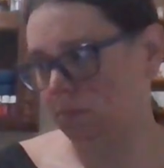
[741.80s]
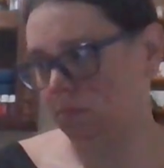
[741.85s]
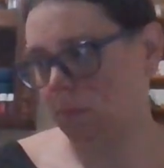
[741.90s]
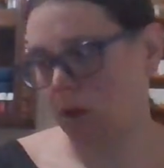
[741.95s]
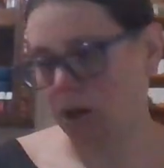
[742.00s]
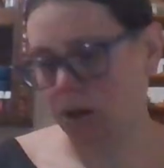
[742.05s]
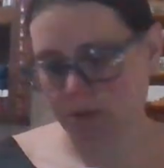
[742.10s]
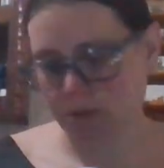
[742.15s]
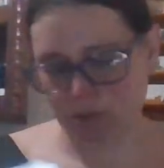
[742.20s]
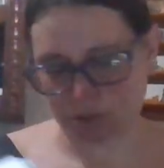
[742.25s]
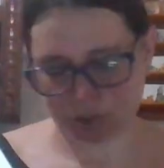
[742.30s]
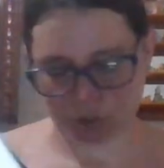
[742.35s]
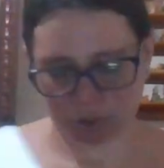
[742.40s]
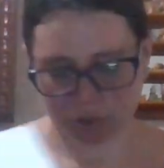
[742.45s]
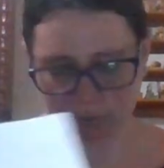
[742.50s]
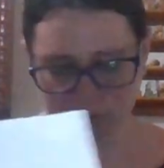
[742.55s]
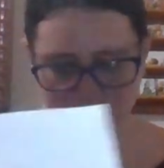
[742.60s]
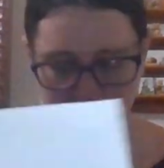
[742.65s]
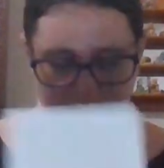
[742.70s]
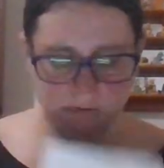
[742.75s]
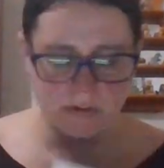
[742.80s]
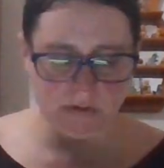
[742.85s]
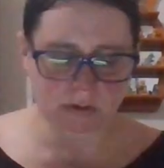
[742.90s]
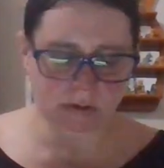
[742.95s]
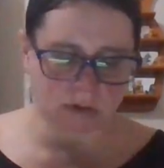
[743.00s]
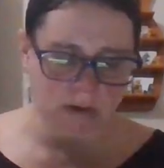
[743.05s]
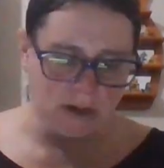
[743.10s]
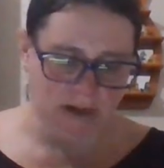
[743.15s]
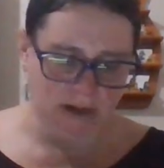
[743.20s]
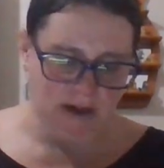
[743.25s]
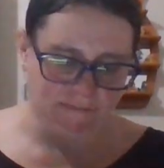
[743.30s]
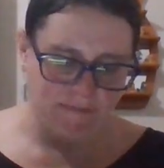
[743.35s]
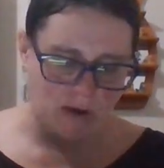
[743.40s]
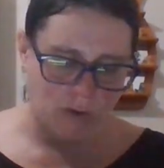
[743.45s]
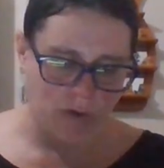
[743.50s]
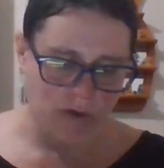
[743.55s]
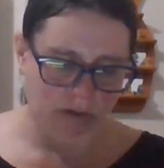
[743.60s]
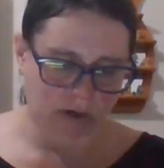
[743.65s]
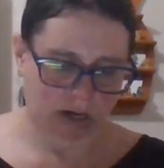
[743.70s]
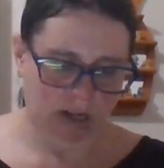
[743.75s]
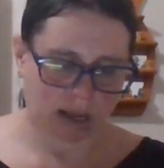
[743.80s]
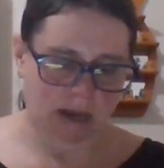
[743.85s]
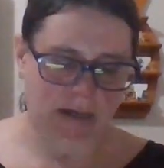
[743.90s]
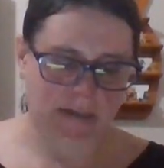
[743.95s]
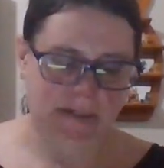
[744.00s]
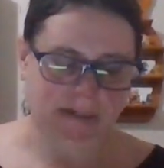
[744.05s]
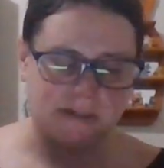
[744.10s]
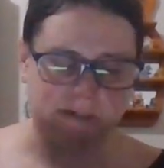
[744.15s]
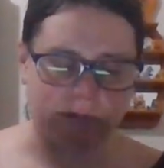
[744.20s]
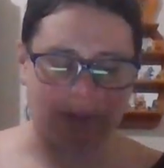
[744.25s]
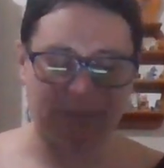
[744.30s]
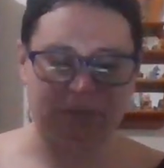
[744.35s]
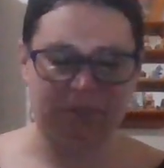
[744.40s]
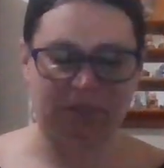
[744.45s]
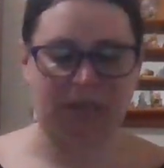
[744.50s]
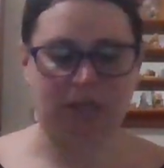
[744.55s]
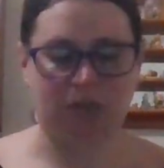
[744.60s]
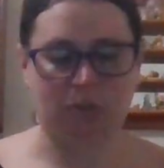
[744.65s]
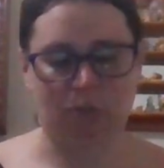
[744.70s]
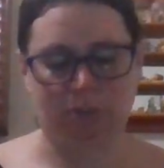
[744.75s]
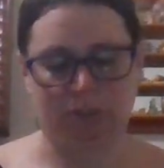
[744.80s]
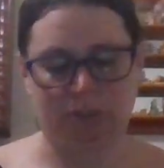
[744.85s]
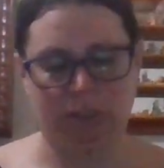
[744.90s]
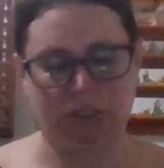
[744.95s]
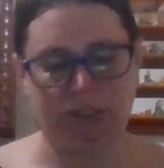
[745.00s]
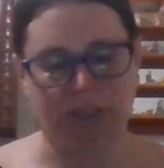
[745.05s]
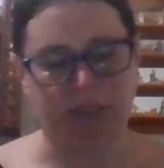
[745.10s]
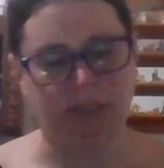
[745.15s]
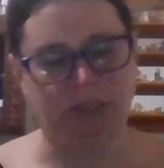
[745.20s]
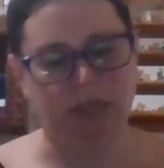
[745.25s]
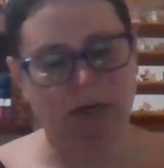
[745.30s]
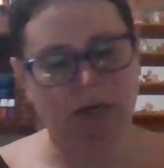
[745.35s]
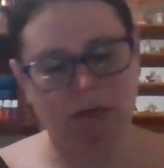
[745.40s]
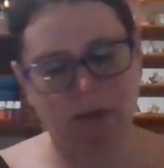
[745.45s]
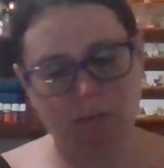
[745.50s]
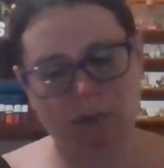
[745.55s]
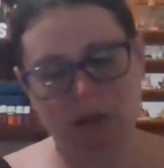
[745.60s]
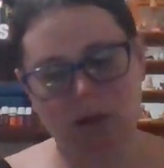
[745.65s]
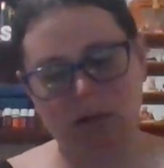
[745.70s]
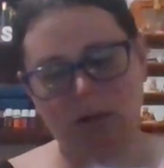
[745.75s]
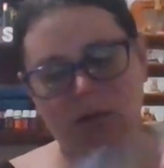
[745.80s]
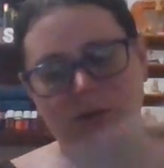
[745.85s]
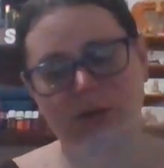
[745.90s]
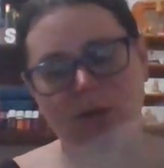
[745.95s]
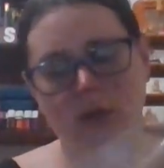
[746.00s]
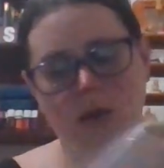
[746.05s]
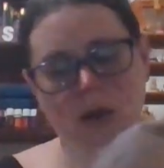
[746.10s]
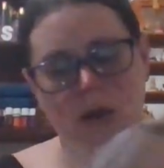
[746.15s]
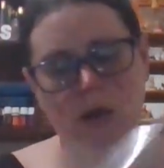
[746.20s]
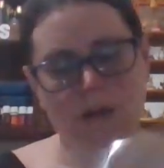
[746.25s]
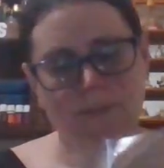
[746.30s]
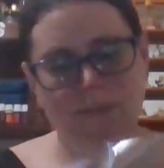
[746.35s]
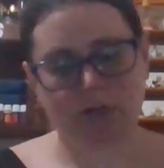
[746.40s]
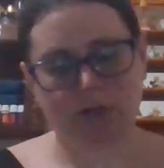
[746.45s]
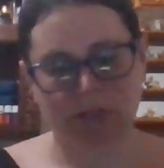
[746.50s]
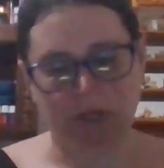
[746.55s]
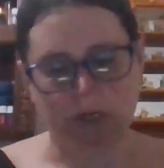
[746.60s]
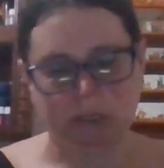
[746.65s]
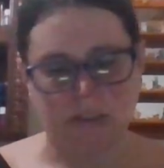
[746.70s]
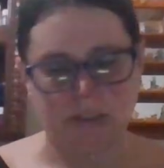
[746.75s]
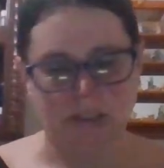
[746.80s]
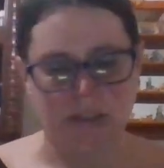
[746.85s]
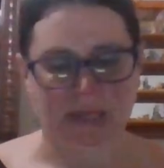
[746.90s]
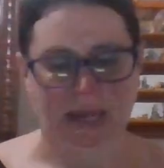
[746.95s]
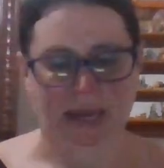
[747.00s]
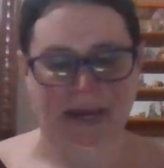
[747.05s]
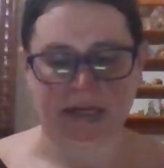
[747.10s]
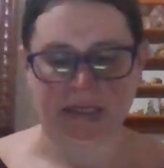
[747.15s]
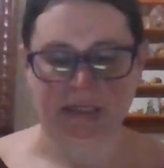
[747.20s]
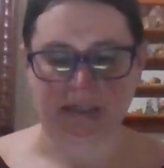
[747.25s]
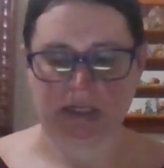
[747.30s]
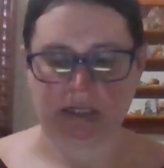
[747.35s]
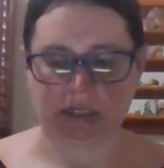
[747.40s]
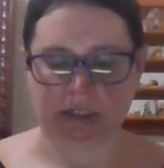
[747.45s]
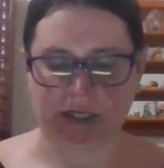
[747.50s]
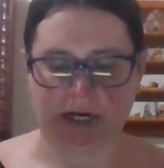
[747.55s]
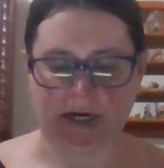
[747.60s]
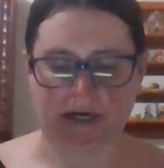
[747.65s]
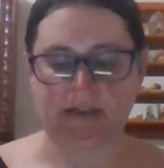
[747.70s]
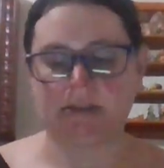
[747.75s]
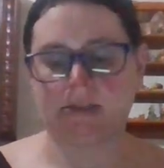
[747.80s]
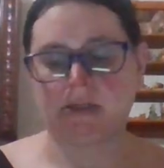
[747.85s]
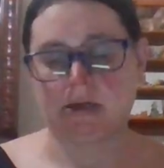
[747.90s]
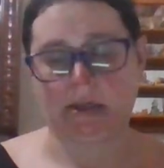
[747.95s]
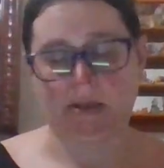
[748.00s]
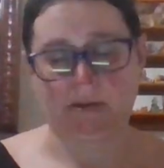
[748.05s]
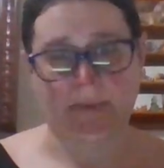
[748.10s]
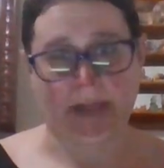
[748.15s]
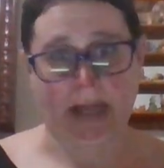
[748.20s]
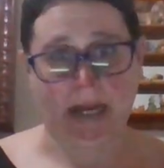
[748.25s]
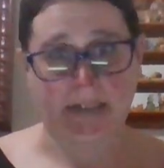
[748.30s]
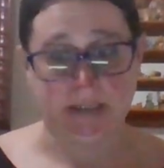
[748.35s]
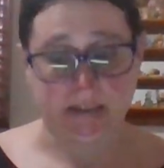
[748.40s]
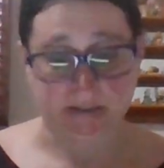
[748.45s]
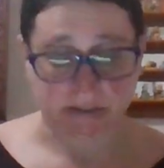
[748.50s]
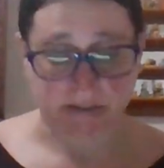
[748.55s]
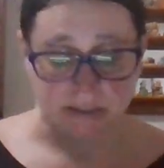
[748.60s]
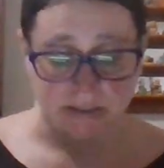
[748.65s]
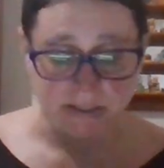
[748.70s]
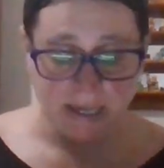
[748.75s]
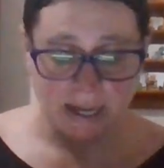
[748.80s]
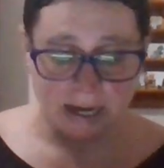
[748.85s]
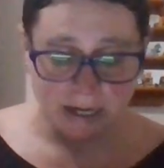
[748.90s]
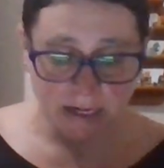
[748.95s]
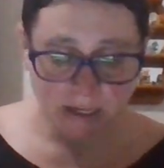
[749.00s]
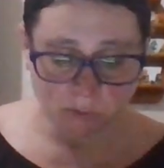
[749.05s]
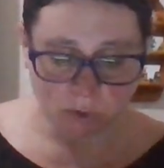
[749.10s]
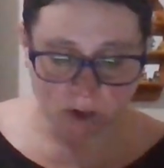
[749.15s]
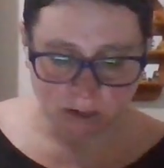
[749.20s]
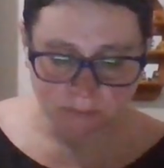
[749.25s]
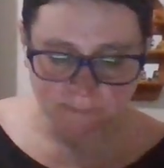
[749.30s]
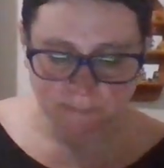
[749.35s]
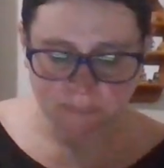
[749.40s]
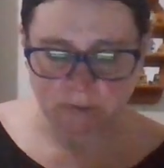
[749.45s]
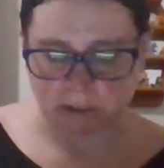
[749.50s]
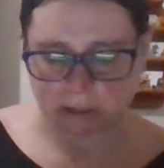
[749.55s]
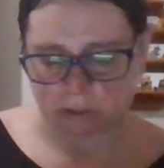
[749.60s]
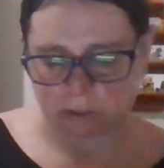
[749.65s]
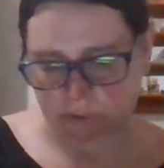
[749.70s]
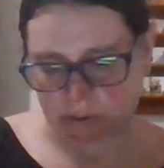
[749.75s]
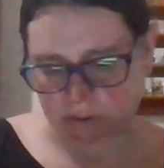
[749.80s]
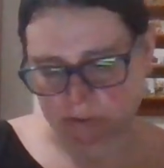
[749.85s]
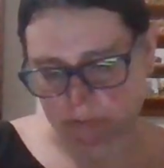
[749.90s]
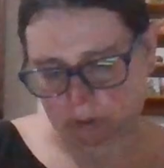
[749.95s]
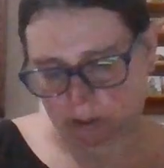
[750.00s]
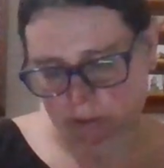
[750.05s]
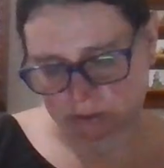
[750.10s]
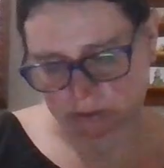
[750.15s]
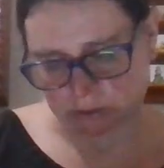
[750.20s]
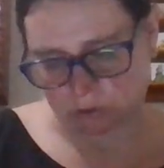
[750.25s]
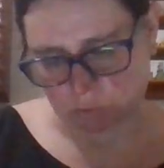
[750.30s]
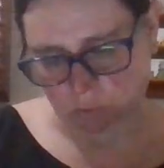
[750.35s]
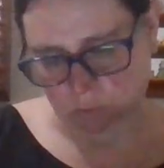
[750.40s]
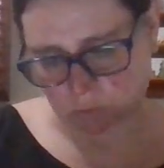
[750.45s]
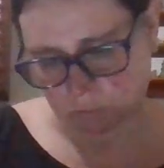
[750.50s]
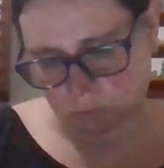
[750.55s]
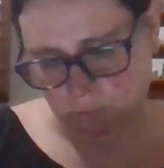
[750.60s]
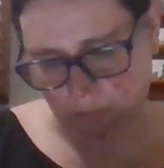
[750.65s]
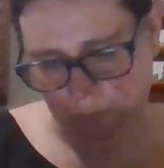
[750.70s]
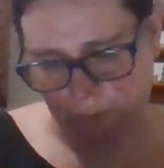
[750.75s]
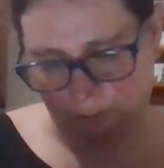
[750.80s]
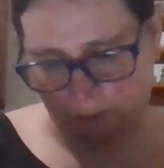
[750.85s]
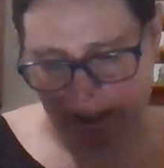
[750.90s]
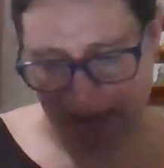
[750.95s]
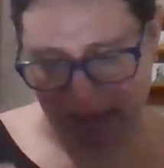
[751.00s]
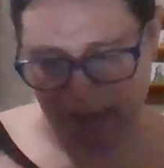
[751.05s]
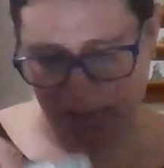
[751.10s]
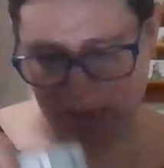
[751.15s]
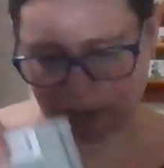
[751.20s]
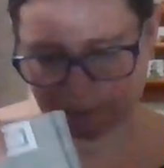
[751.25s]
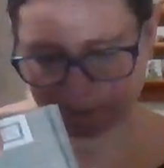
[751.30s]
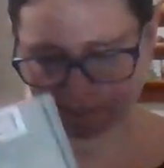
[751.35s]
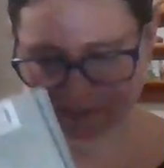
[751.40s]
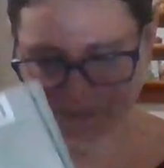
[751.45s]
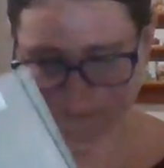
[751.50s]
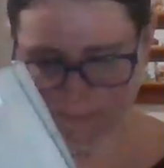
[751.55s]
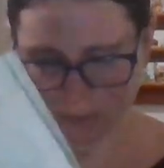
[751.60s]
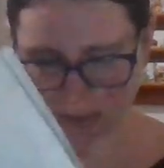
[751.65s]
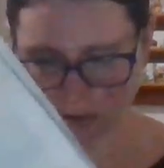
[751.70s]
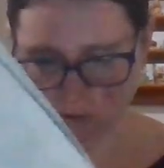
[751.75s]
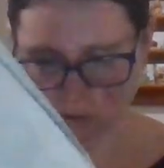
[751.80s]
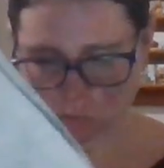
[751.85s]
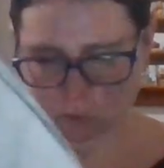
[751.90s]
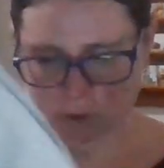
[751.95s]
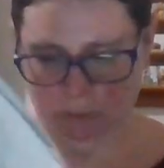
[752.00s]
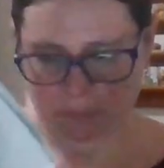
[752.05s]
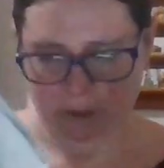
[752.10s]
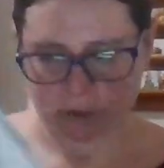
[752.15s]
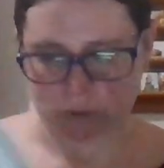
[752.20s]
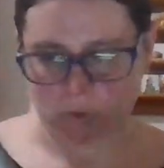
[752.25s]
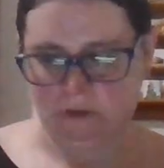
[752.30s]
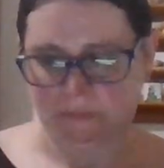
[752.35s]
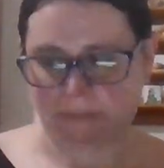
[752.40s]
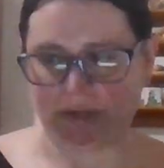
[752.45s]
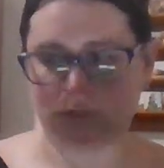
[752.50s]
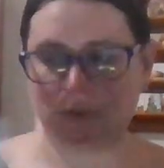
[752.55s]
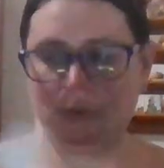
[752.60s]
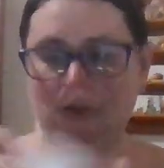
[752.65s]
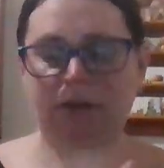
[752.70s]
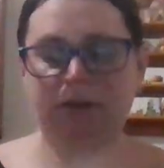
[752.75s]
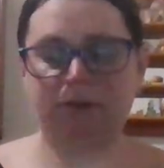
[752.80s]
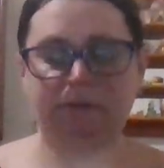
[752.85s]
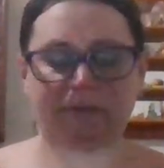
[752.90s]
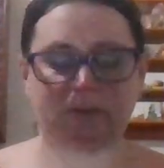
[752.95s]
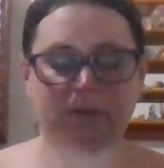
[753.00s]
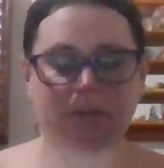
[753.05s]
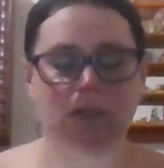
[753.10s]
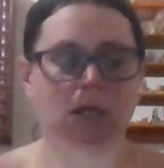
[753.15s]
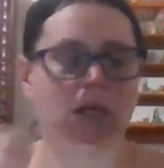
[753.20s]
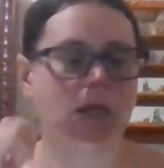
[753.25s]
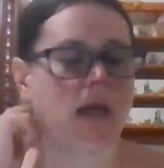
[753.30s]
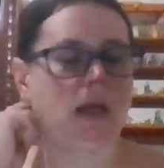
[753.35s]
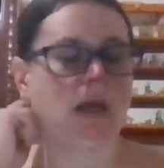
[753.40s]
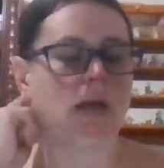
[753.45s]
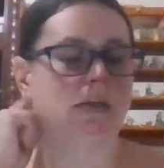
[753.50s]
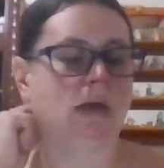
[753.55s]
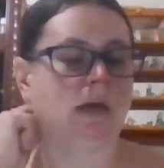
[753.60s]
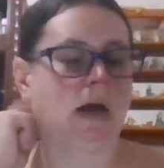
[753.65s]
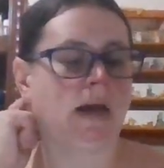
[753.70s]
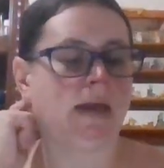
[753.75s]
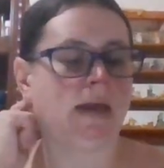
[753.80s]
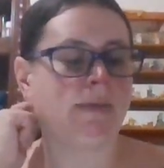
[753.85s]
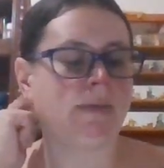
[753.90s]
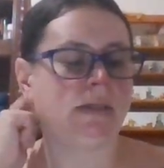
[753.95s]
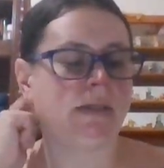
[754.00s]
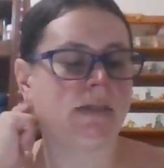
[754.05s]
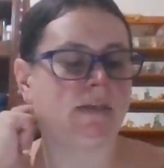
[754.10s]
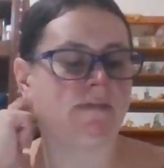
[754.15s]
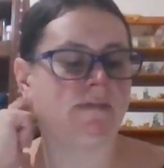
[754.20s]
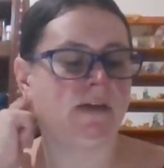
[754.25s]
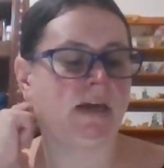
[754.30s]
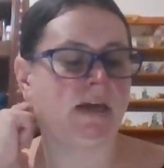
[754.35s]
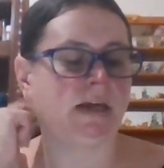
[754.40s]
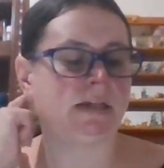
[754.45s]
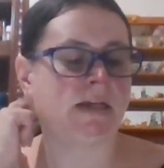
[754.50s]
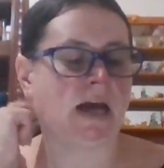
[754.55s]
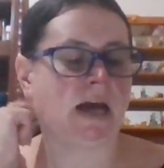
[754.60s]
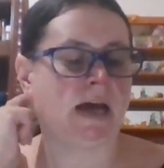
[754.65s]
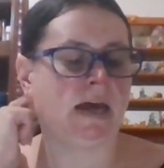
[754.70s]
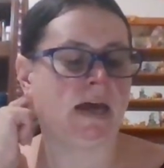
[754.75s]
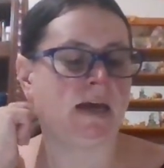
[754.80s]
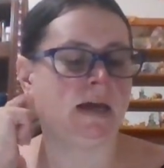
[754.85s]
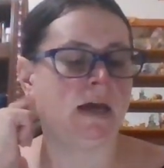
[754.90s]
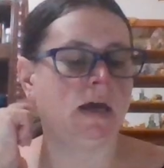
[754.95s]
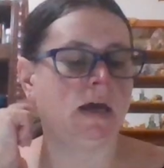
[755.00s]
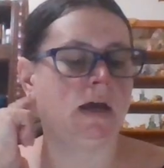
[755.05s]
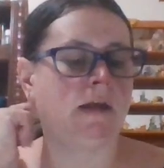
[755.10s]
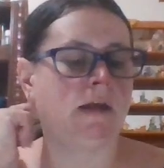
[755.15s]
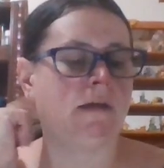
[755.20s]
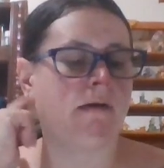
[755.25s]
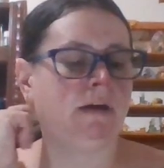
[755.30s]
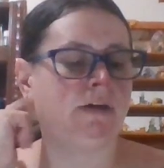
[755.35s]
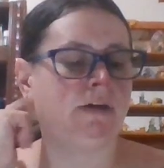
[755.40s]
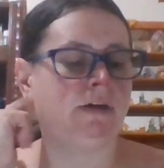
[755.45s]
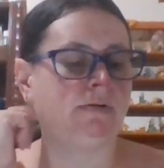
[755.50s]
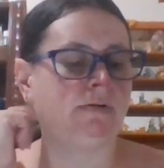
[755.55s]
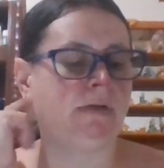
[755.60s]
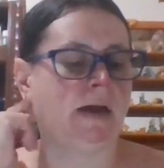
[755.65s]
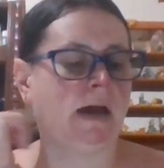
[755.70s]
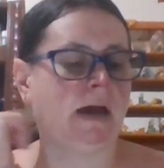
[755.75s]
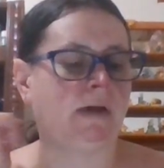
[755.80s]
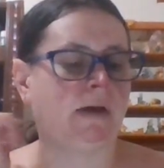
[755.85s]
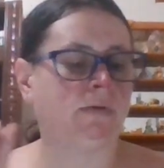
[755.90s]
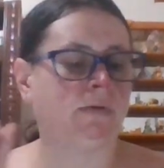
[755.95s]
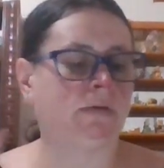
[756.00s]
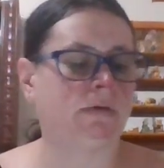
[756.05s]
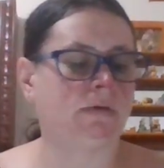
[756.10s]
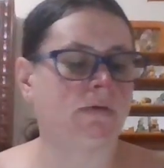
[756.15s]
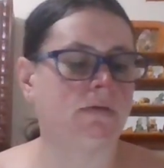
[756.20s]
March. I have not worked on it yet because it's not scheduled until the end of the month, but it's called Society Stitcher. It's another Black Needle Society one, and it was also one of my 12x12s, and it's on a piece of hand-dyed 32 count